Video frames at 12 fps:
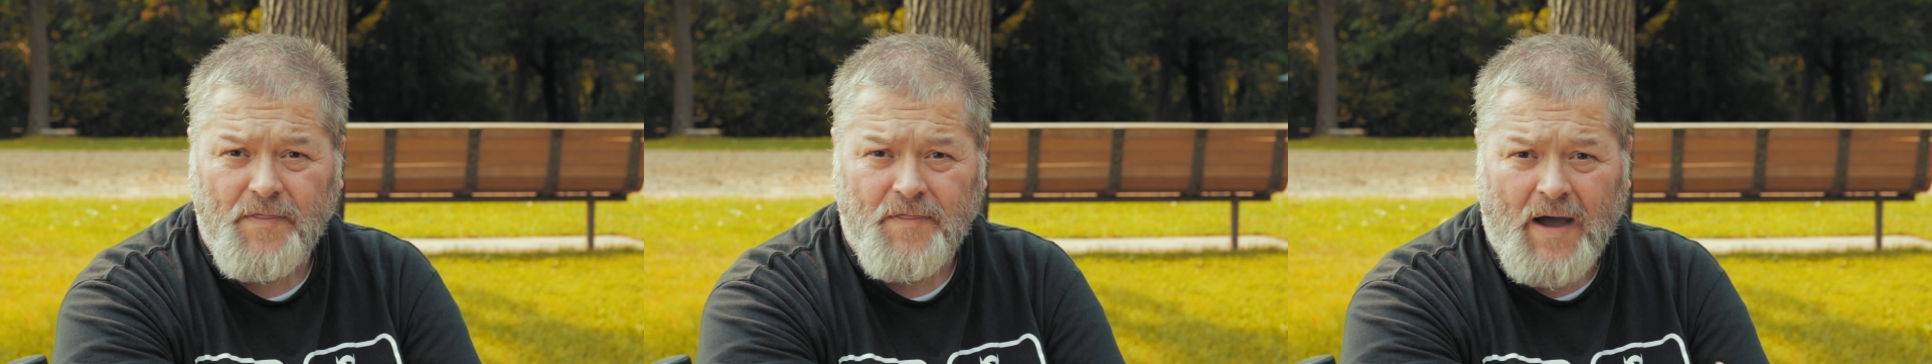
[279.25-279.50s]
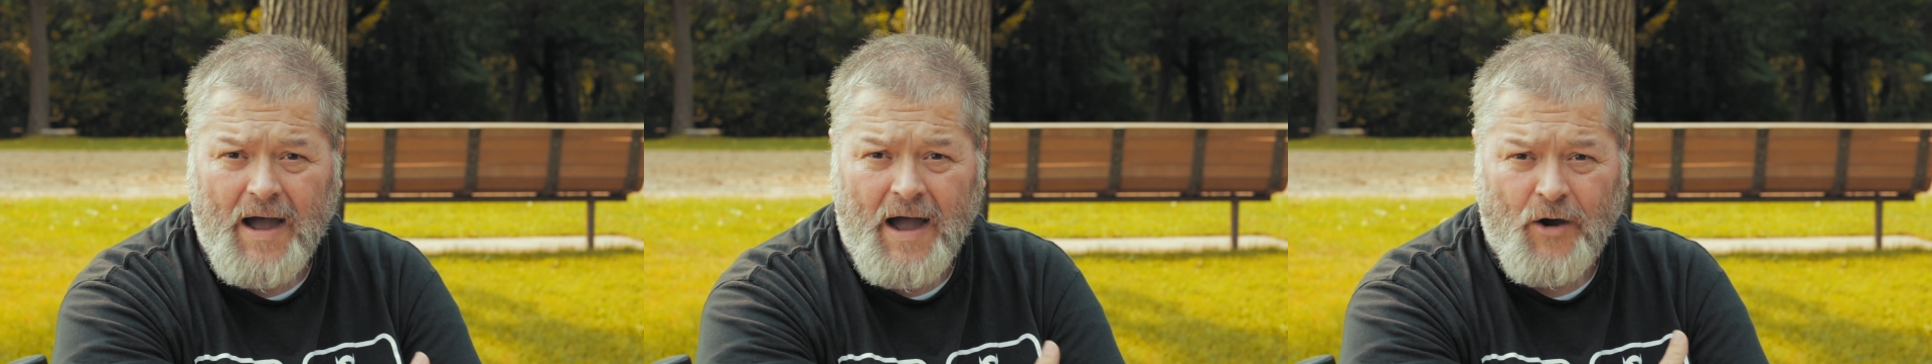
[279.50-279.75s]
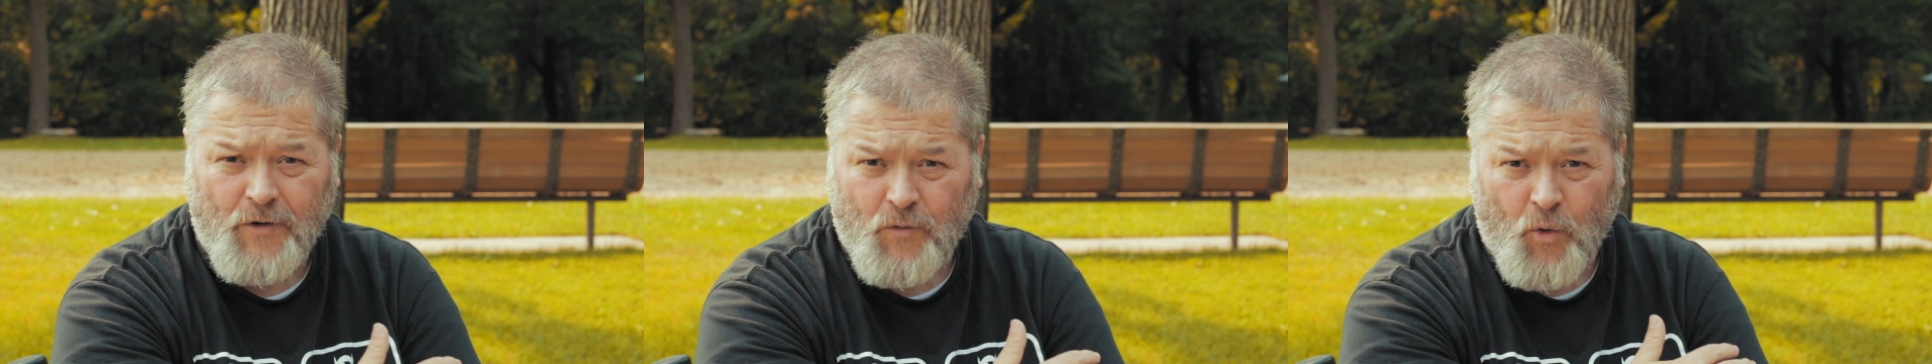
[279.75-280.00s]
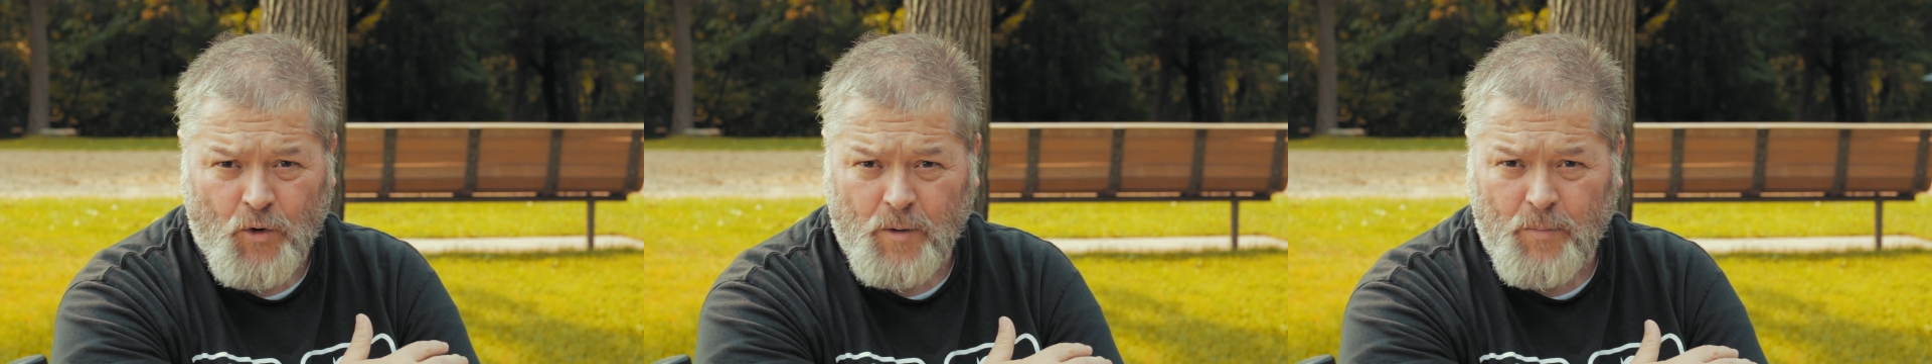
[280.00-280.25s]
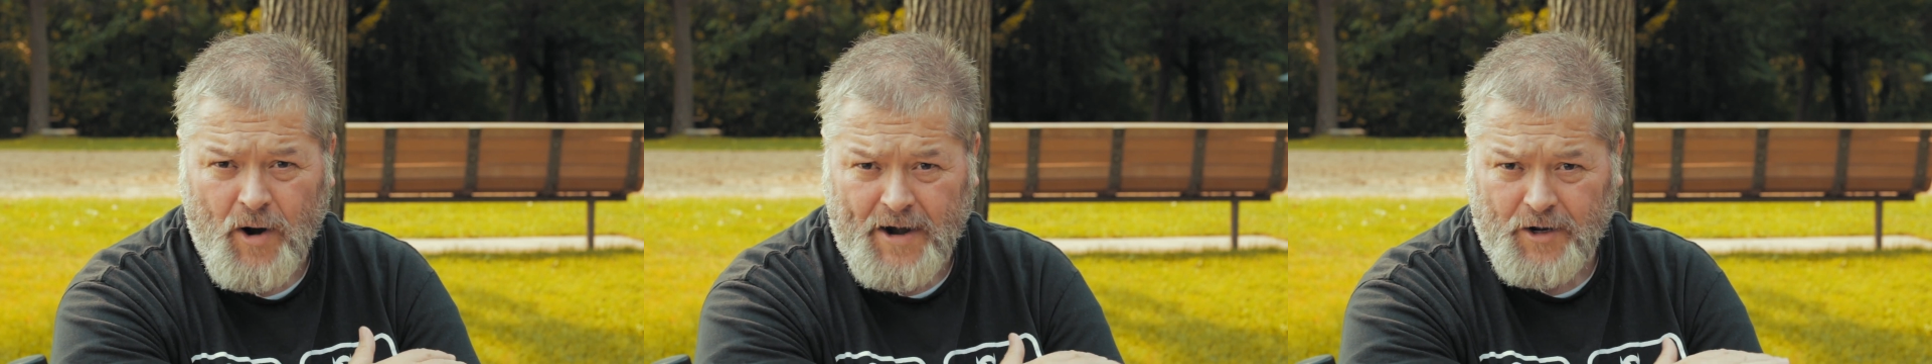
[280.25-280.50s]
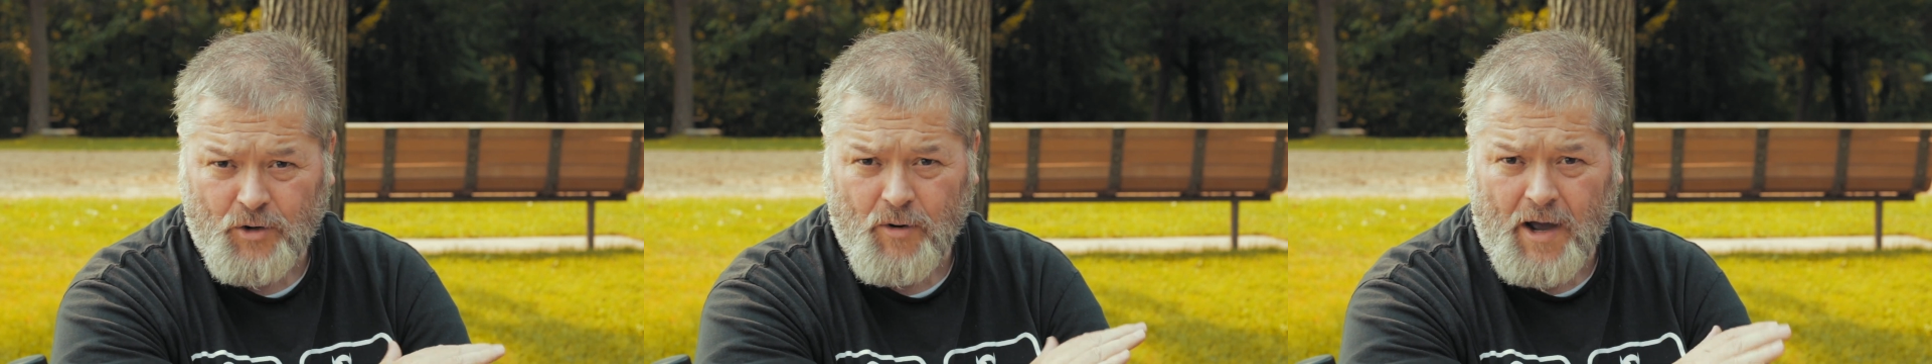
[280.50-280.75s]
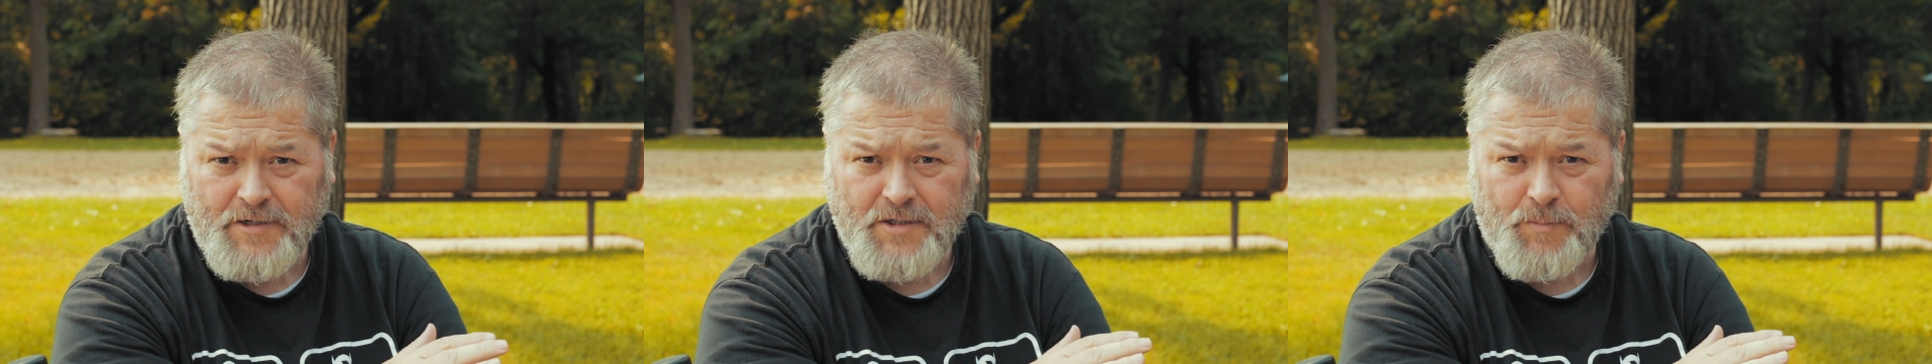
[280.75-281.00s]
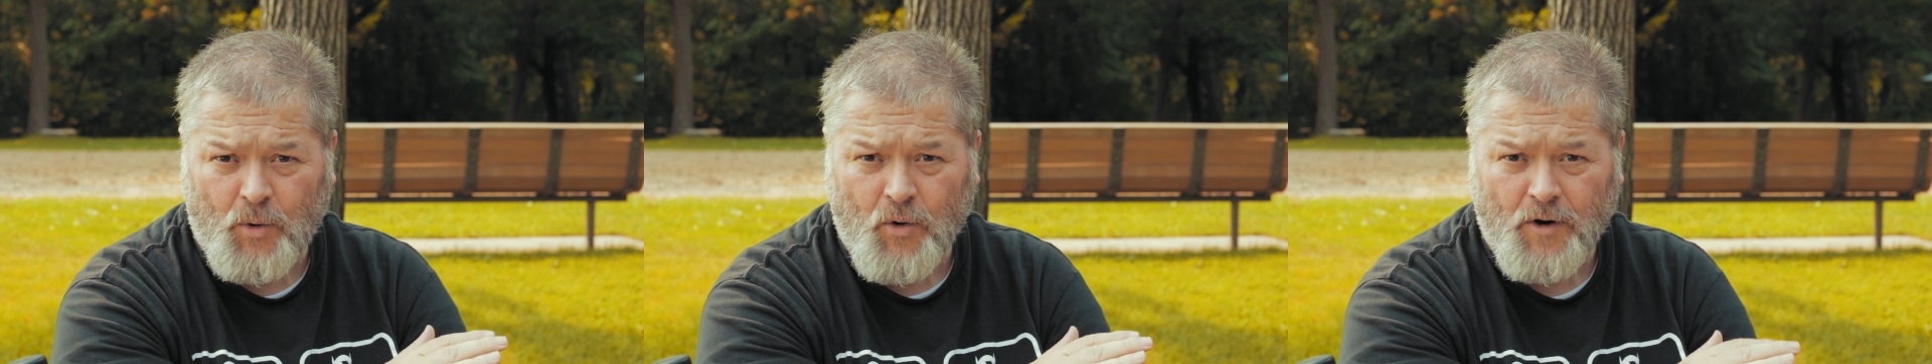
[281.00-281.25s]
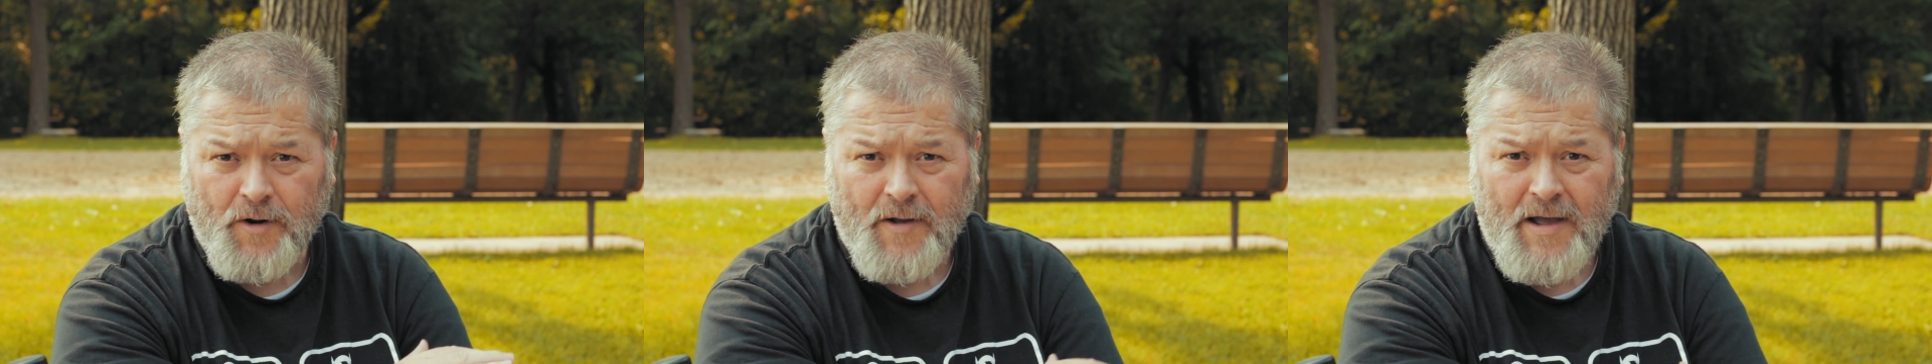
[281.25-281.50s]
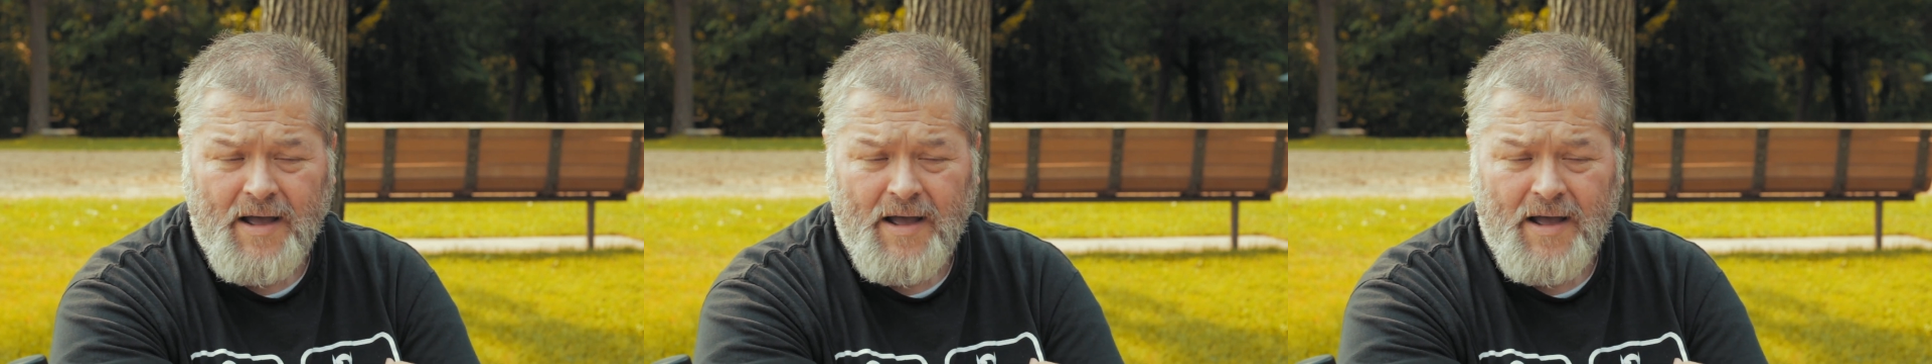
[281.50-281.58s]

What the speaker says: the out of order brand across the board.